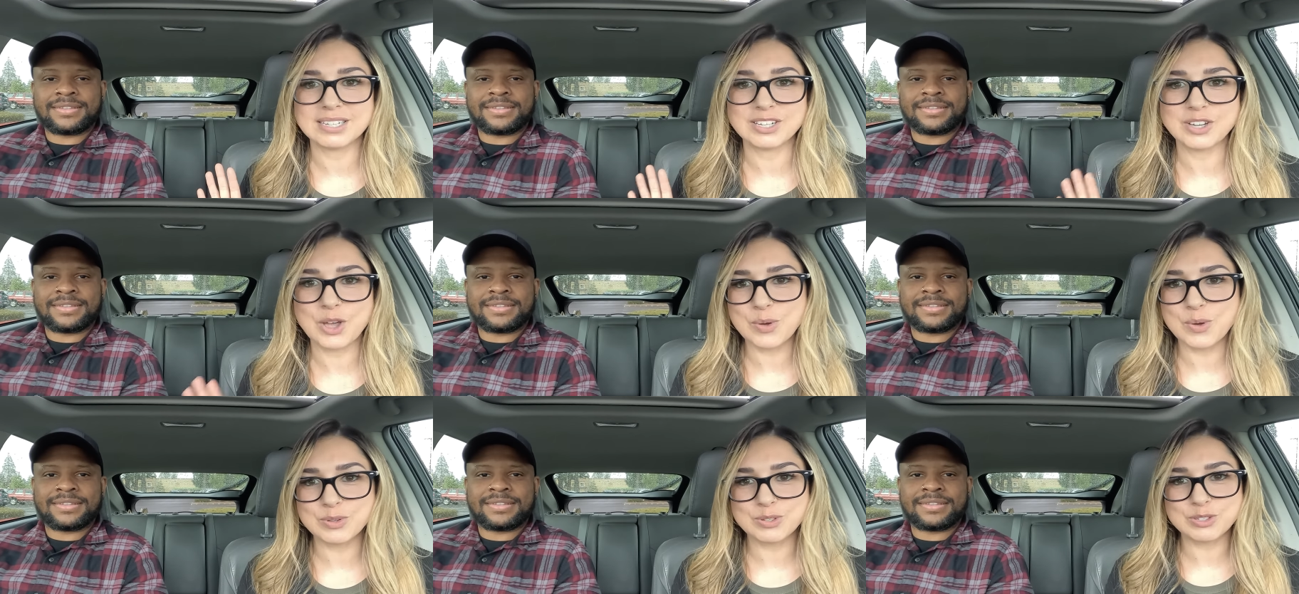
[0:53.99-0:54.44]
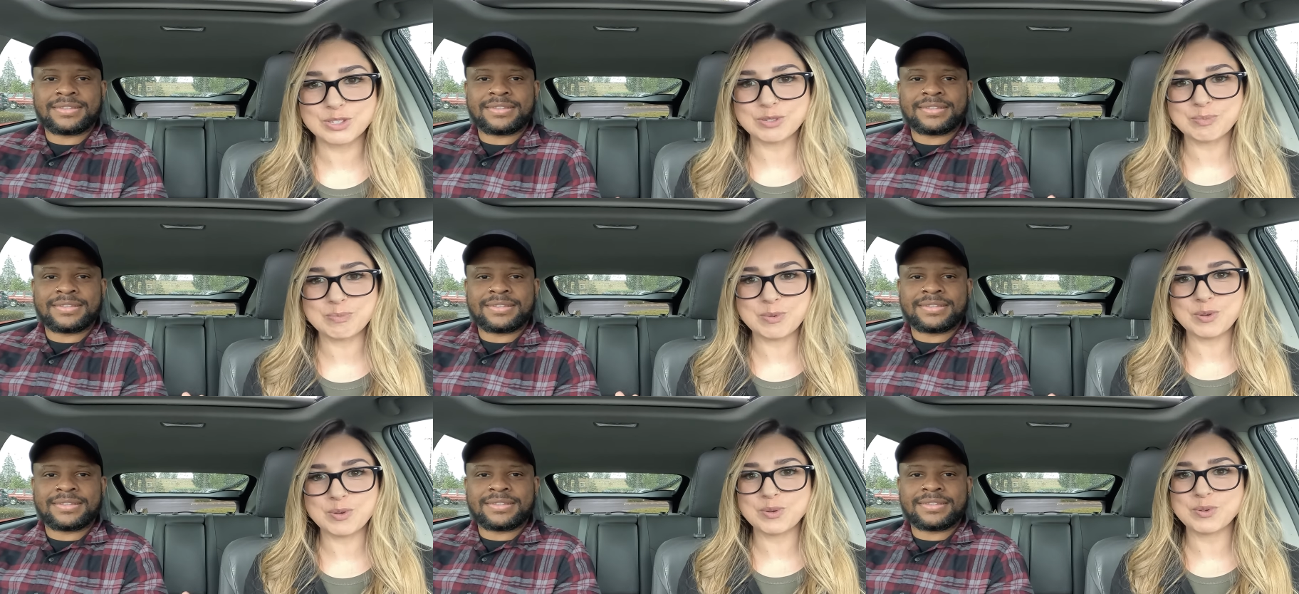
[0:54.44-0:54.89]
Speaker 1: It goes
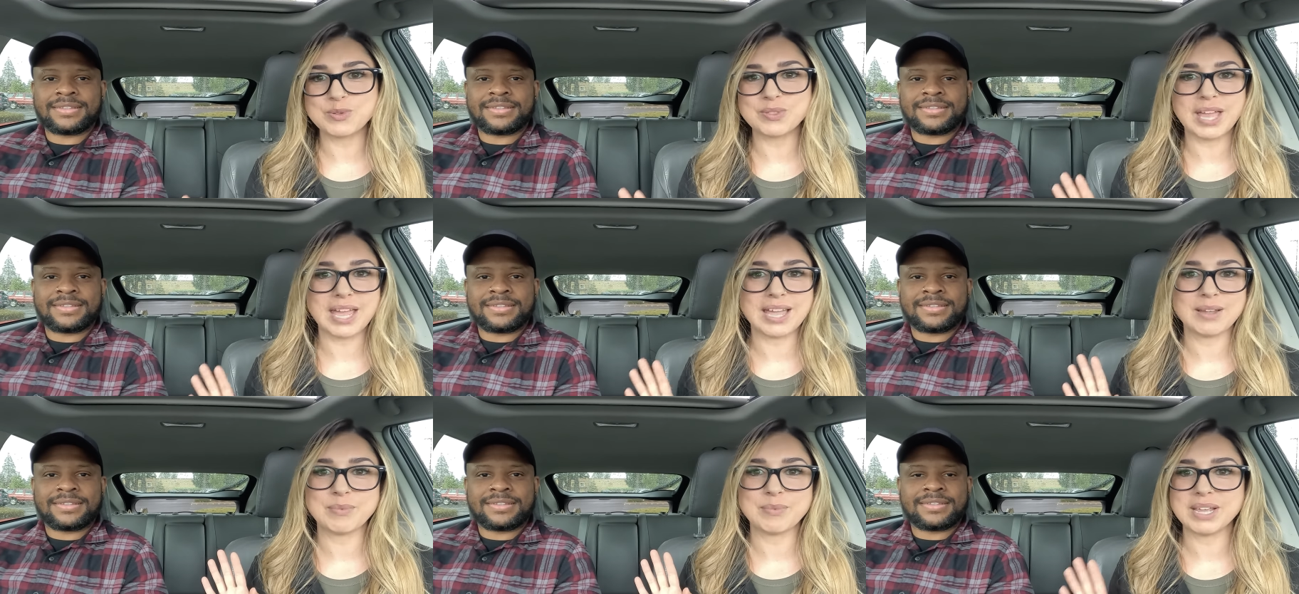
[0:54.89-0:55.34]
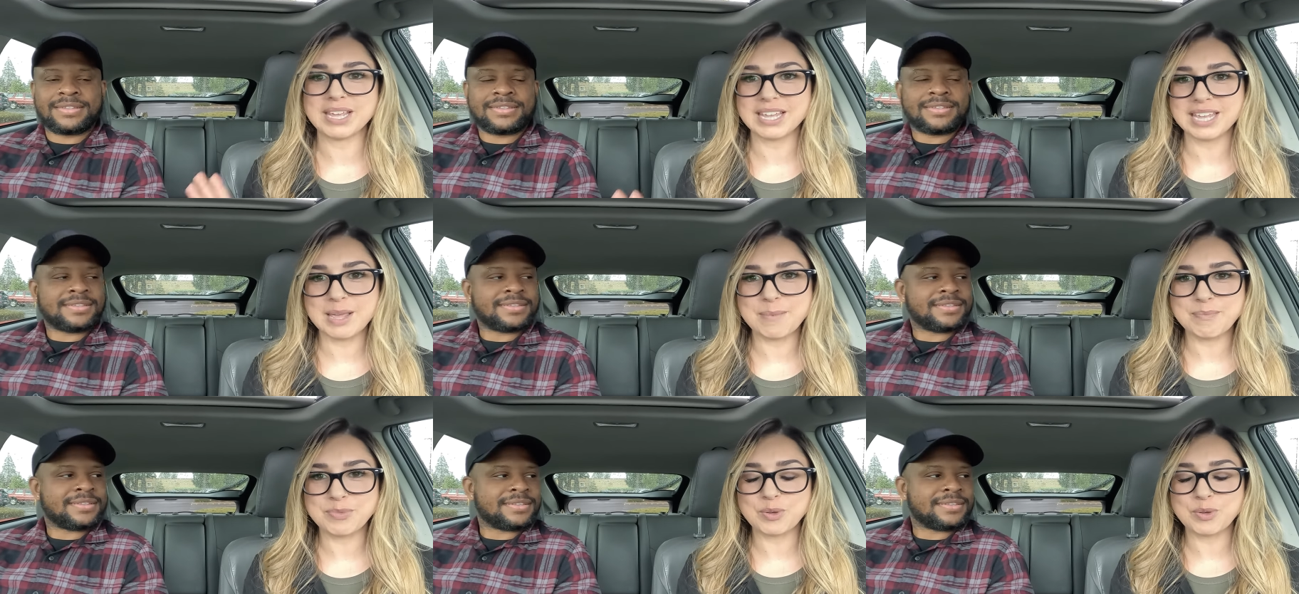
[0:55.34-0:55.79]
smooth and we can
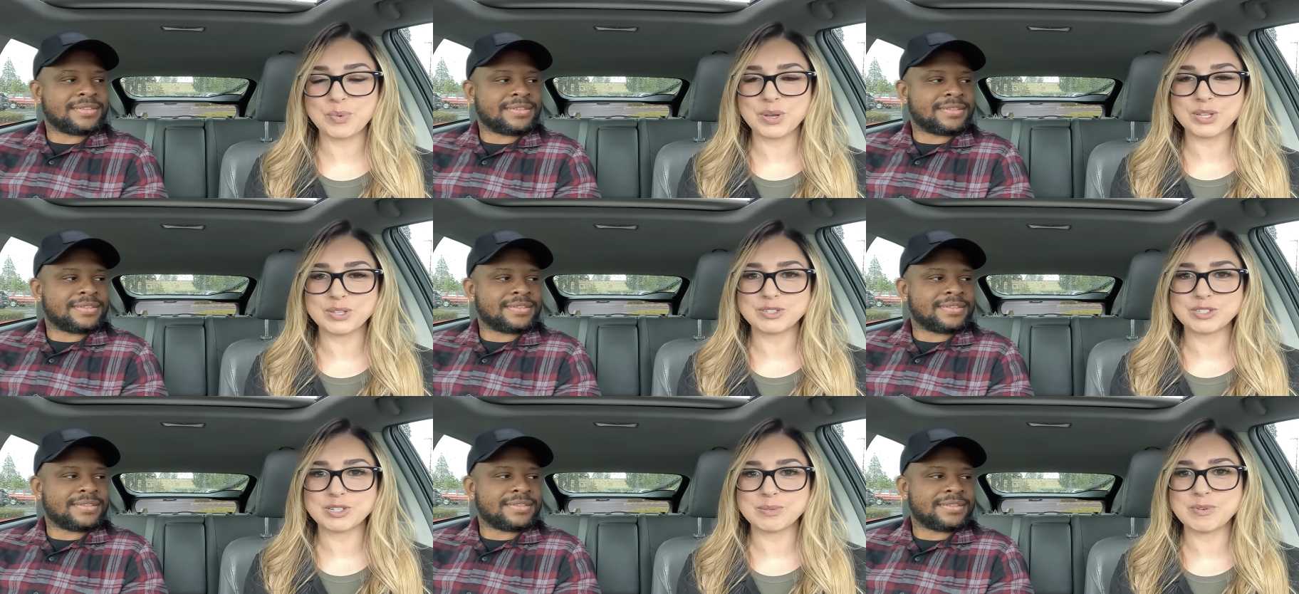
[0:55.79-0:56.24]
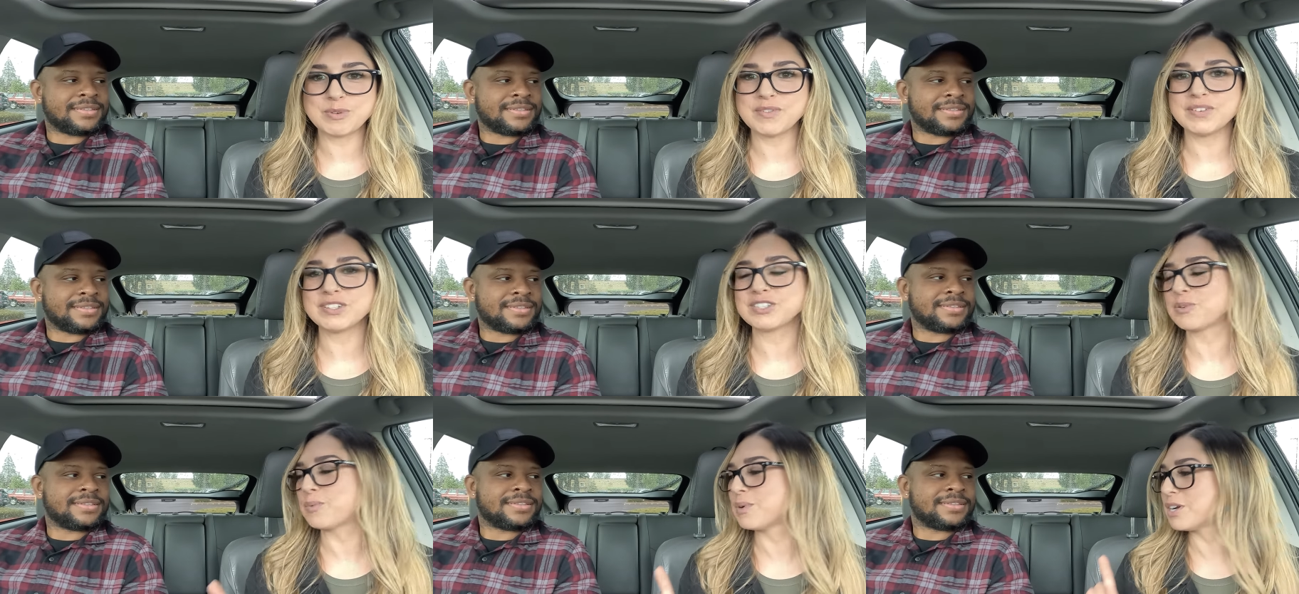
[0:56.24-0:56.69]
keep the wheels to move
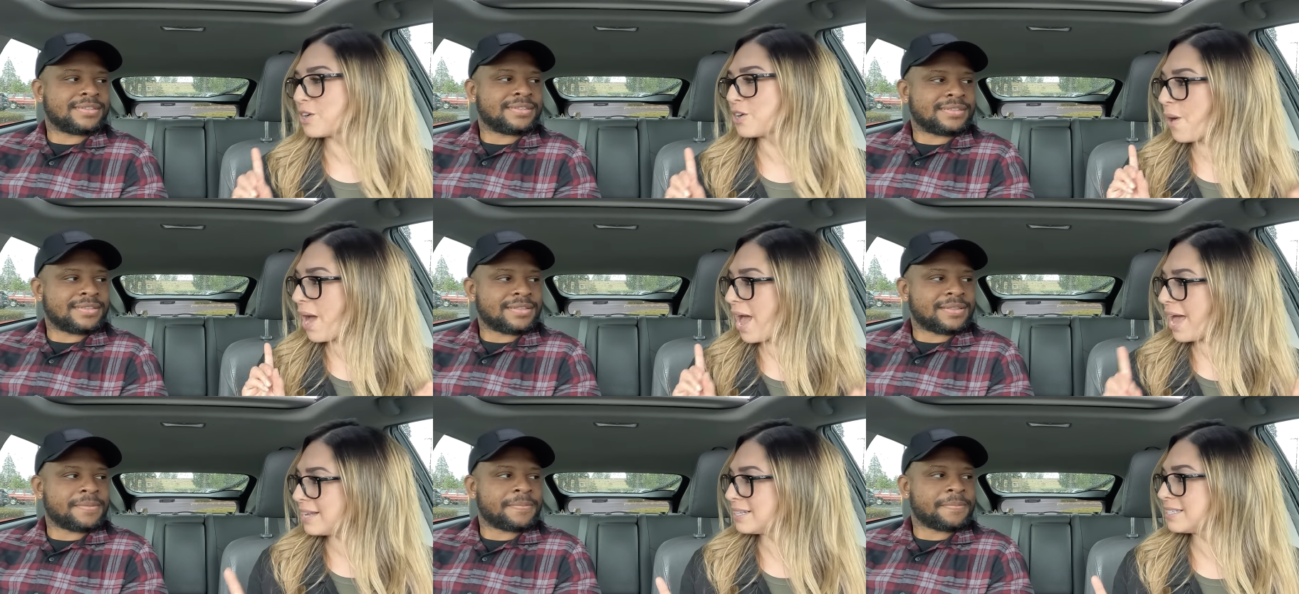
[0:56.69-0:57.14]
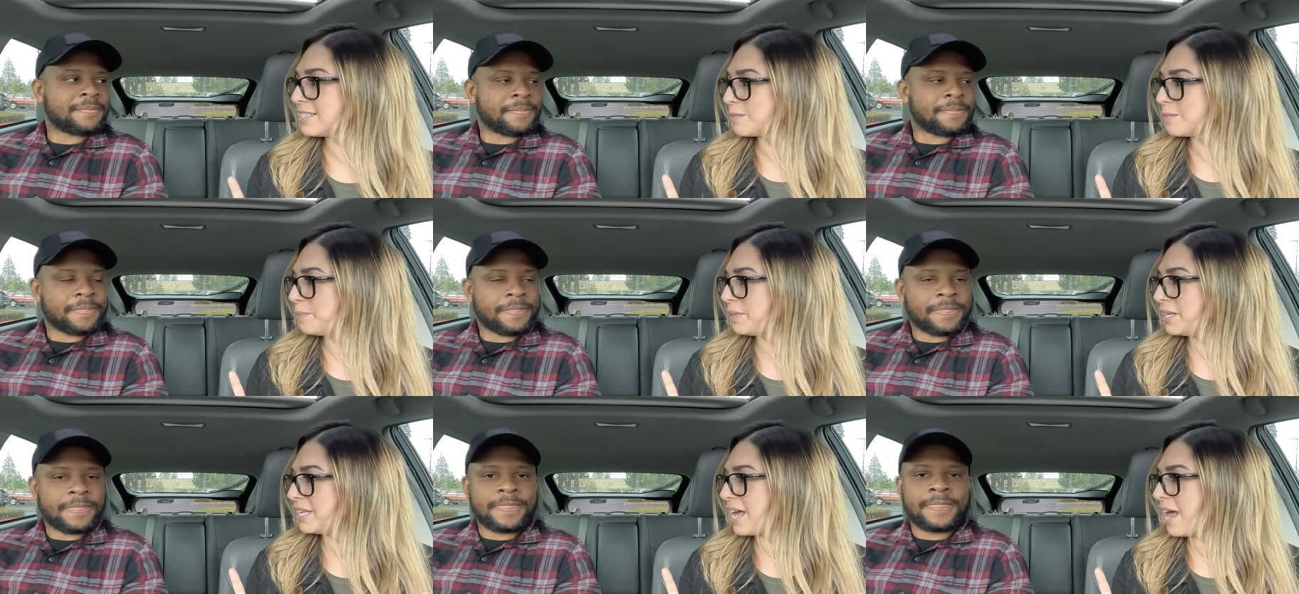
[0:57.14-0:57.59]
in. So we're going to go ahead and
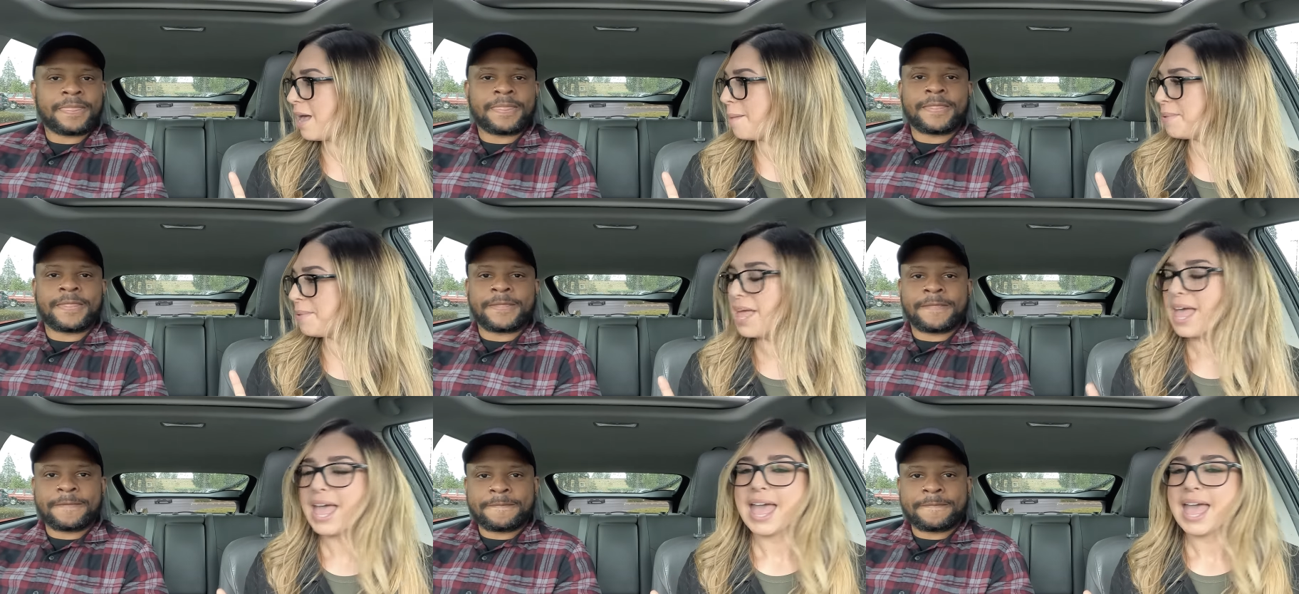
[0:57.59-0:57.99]
split up.